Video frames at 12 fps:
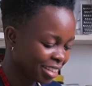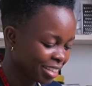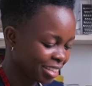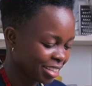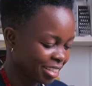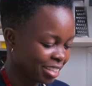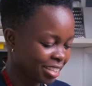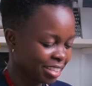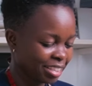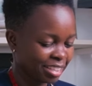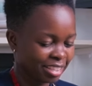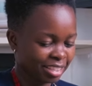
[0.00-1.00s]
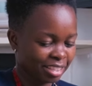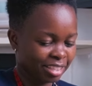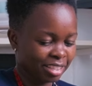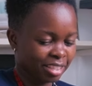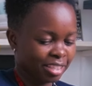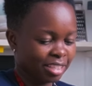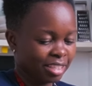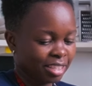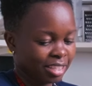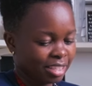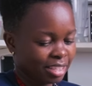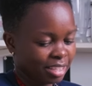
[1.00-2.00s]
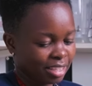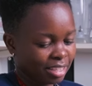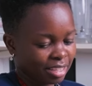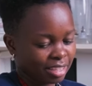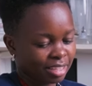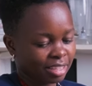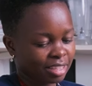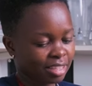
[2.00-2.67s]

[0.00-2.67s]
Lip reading: Nothing is said.